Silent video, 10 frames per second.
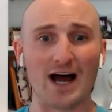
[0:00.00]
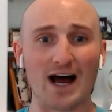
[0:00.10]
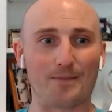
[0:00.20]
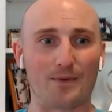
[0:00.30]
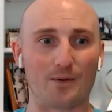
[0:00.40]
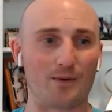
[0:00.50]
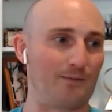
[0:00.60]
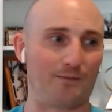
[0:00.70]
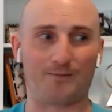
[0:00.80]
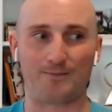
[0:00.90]
Uh,
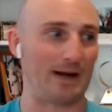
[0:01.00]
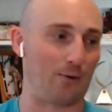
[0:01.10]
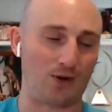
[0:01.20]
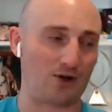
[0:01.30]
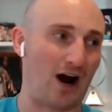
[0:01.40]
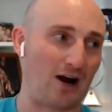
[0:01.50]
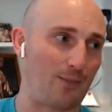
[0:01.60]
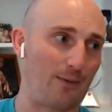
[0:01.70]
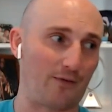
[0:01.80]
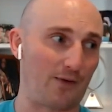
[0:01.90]
whether you're hiring
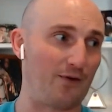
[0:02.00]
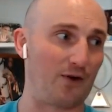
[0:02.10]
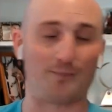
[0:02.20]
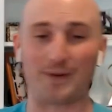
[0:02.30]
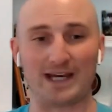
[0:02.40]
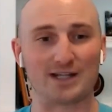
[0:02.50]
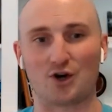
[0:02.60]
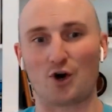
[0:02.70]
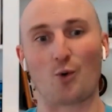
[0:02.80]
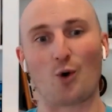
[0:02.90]
people from the Philippines or,
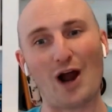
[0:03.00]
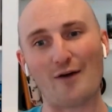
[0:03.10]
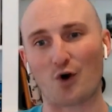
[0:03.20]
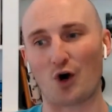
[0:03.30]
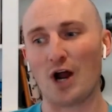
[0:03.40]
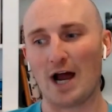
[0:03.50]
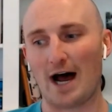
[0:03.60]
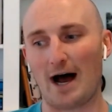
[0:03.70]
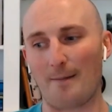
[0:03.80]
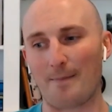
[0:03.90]
or wherever.
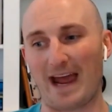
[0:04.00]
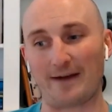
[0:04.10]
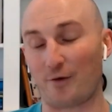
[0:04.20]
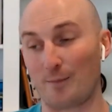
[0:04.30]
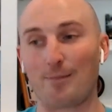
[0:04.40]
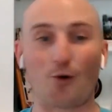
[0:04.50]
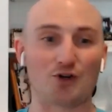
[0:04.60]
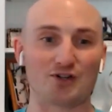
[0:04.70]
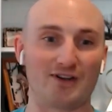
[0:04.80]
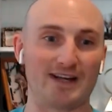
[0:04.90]
Um, and for me
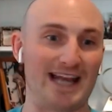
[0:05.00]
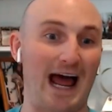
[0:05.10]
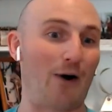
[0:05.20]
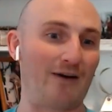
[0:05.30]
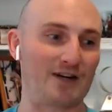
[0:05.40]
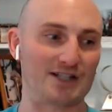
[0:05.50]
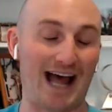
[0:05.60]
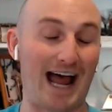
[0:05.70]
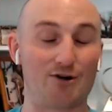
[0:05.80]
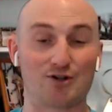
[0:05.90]
personally, now I've just
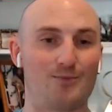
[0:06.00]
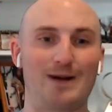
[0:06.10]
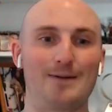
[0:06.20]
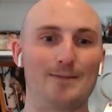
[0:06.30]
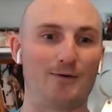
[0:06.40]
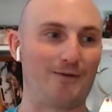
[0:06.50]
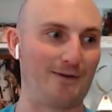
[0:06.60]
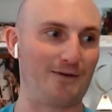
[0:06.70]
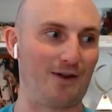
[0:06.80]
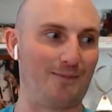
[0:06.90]
hired so many people from the
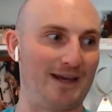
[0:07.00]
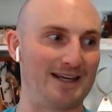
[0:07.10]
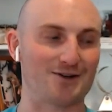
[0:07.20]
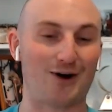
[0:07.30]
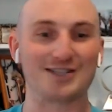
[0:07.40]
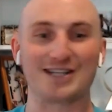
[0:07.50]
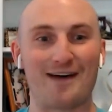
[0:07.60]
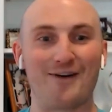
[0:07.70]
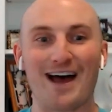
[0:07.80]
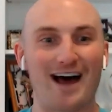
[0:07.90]
Philippines. So I just
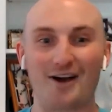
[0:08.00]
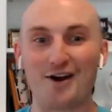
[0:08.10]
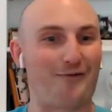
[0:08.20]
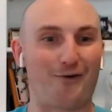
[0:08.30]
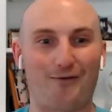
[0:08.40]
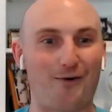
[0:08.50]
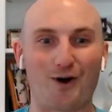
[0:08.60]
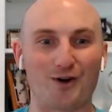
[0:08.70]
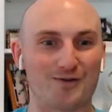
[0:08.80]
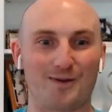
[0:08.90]
have enough
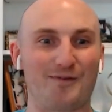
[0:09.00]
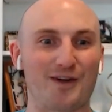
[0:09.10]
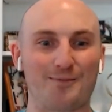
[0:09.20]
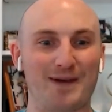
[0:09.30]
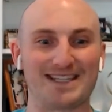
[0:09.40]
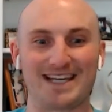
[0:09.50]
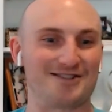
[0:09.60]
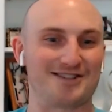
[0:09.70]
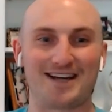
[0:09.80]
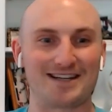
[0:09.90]
referrals from the Philippines that it
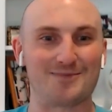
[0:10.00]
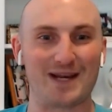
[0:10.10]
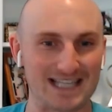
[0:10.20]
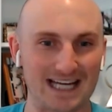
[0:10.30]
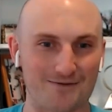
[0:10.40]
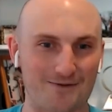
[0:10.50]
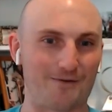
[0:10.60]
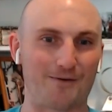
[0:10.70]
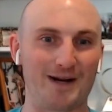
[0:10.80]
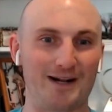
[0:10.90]
just doesn't make sense for,
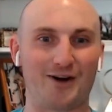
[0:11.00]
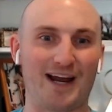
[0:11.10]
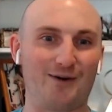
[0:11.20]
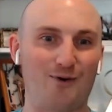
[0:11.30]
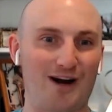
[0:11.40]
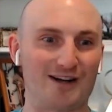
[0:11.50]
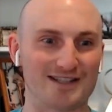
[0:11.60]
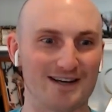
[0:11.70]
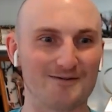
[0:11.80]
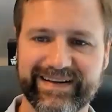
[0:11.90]
for me to look anywhere
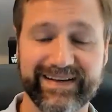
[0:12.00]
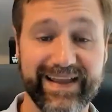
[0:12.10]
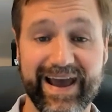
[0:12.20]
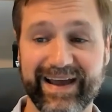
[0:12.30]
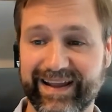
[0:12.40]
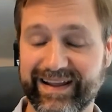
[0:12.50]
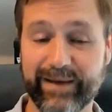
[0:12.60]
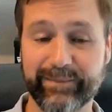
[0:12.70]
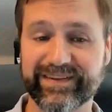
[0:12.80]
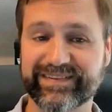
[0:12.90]
else. Yeah. And
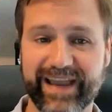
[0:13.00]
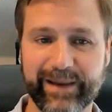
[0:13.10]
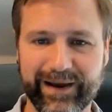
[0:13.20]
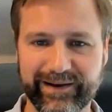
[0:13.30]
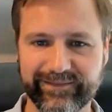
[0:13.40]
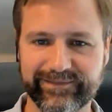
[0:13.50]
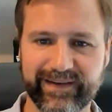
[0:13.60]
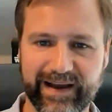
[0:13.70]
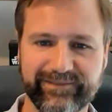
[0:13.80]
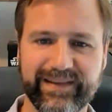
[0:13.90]
I'm the same. I've,
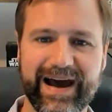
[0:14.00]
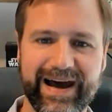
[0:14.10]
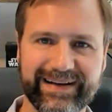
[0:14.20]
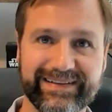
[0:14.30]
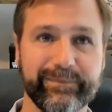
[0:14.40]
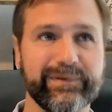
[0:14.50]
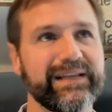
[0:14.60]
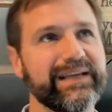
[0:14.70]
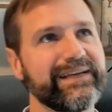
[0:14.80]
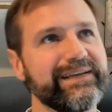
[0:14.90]
I've got, I
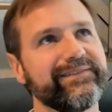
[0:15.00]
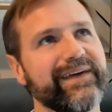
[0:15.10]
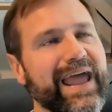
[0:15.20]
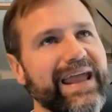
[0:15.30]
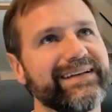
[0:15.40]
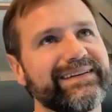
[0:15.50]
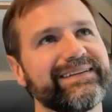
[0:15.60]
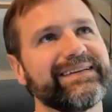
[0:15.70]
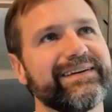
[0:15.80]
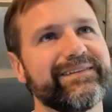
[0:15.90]
believe, eight
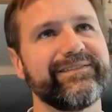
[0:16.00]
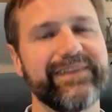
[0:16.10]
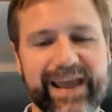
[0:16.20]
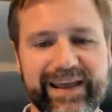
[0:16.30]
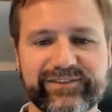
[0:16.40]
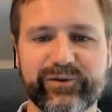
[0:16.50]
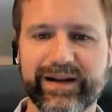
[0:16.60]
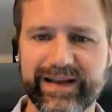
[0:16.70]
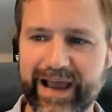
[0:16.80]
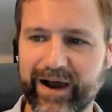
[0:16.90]
V As
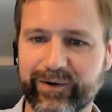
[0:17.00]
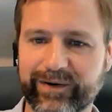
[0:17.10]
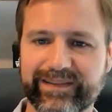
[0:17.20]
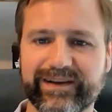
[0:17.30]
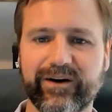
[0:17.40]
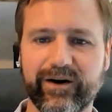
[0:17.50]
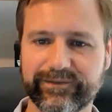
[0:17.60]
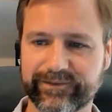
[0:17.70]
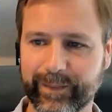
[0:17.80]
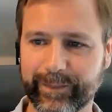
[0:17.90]
right now, and they're all
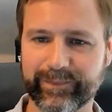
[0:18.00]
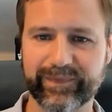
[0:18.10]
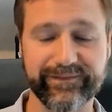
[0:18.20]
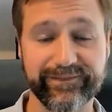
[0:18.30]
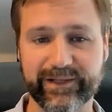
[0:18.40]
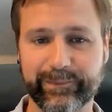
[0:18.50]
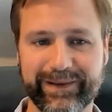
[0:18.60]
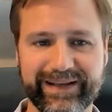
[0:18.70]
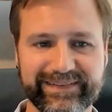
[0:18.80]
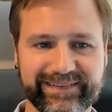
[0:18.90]
from the
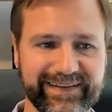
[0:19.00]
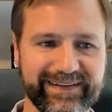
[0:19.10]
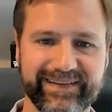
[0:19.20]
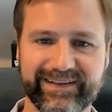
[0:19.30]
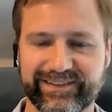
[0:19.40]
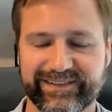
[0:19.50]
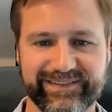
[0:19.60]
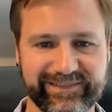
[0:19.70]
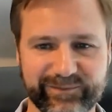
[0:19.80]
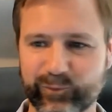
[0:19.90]
Philippines, and they're
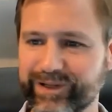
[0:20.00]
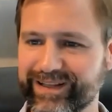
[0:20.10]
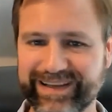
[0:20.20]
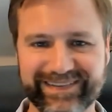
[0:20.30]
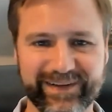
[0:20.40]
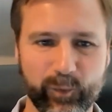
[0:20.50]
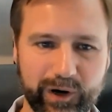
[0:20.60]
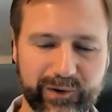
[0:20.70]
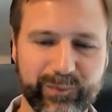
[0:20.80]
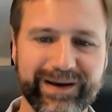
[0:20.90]
just really easy to
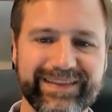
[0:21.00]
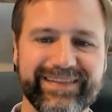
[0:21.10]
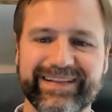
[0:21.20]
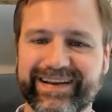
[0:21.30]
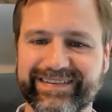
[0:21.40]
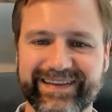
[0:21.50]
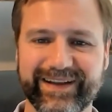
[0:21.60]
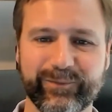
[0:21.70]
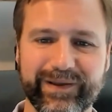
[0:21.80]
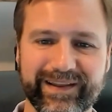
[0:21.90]
work with. And like you
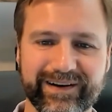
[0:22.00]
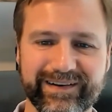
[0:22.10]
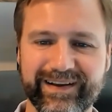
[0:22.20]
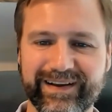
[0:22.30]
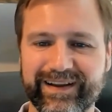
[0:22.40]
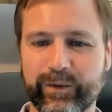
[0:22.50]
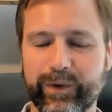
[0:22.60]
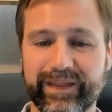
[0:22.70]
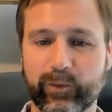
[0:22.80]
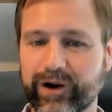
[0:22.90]
said, when they're,
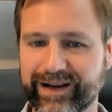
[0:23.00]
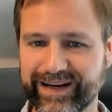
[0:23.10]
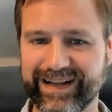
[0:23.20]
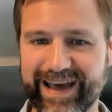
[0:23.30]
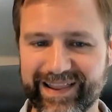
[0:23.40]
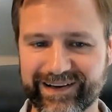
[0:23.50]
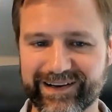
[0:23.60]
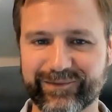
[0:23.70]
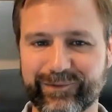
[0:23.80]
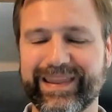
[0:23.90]
when they're working
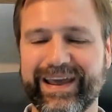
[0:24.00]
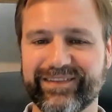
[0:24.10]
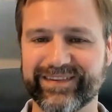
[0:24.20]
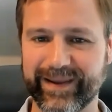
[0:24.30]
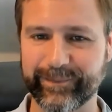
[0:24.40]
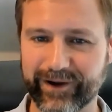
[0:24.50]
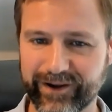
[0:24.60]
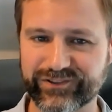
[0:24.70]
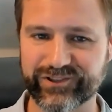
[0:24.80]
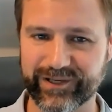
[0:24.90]
together, when they have the same
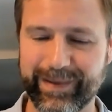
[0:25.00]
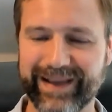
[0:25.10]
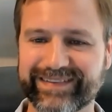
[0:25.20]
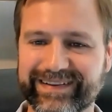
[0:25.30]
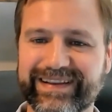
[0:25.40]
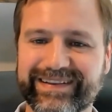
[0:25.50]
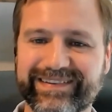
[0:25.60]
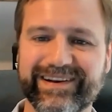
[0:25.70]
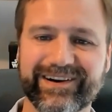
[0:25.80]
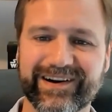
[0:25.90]
culture, it makes it
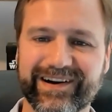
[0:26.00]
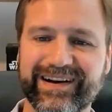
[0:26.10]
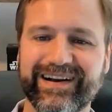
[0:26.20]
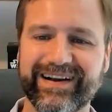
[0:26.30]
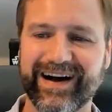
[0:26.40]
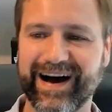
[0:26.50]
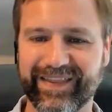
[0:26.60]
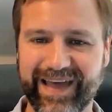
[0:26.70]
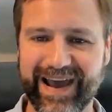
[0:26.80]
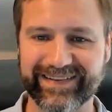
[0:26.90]
easier
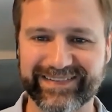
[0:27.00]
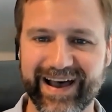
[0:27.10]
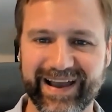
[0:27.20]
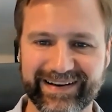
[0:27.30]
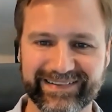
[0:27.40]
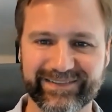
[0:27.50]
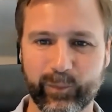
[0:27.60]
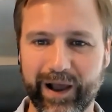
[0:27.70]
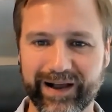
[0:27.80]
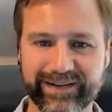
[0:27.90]
on that side as
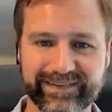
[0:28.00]
well.